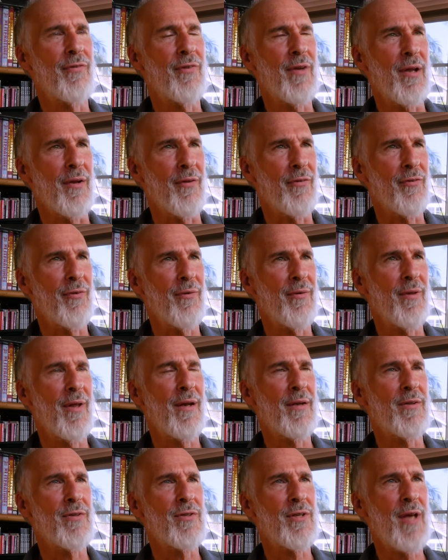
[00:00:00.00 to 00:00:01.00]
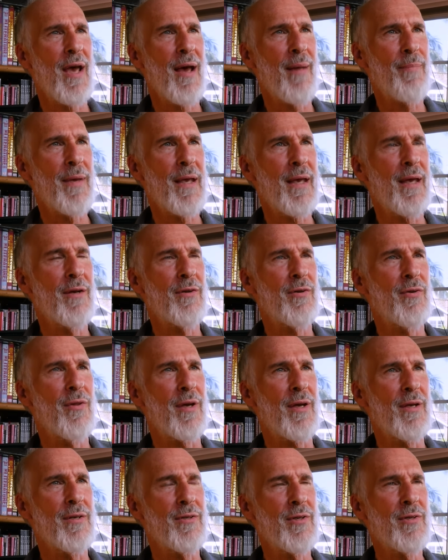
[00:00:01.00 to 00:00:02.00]
sense that it's tapping into the
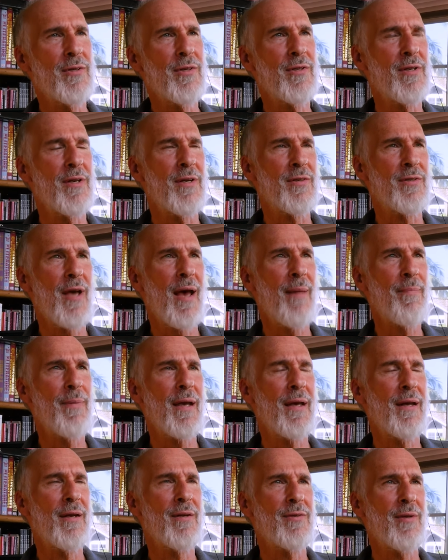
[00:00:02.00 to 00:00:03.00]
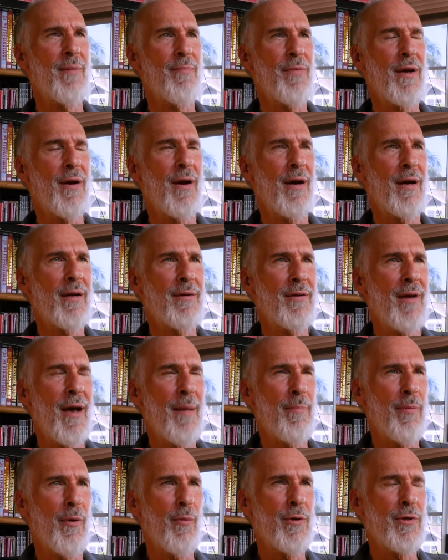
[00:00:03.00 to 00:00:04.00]
consistency is tapping into something
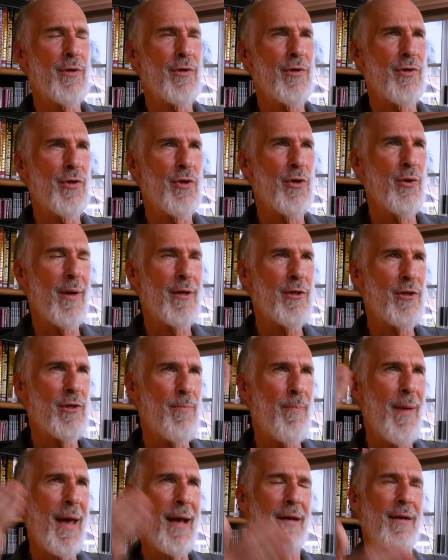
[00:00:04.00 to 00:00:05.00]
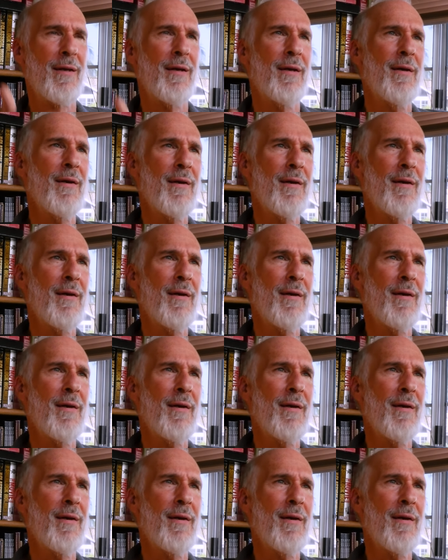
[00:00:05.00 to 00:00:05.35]
archetypal, which is that you expect